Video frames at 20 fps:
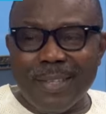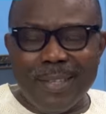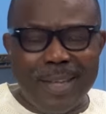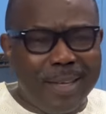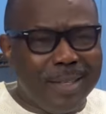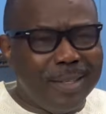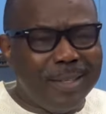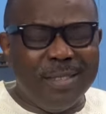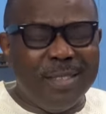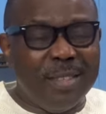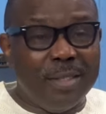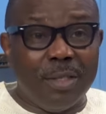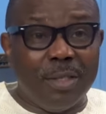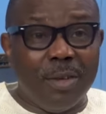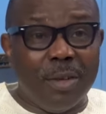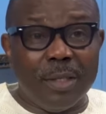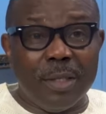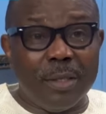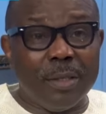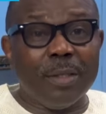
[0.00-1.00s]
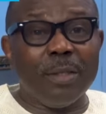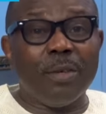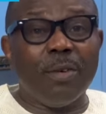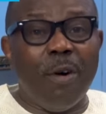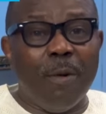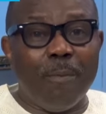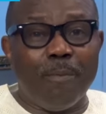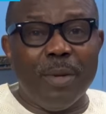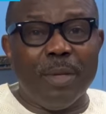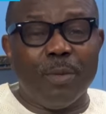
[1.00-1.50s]
that it's just
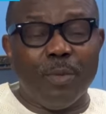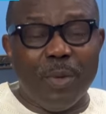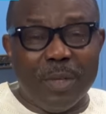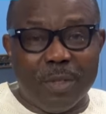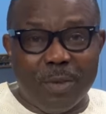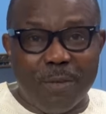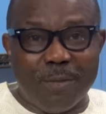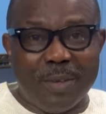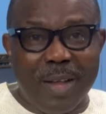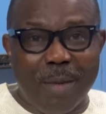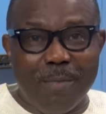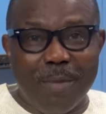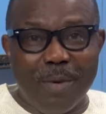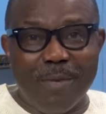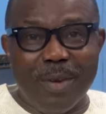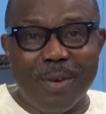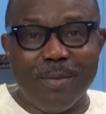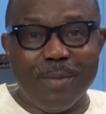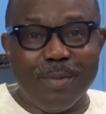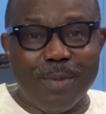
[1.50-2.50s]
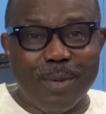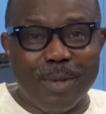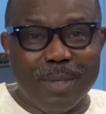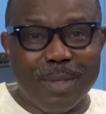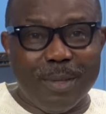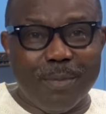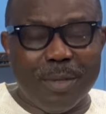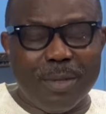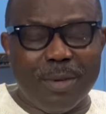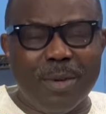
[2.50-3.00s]
complete waste of time of
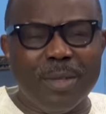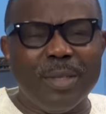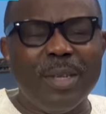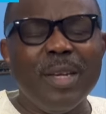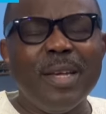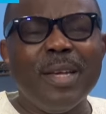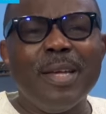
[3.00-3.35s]
everybody. Because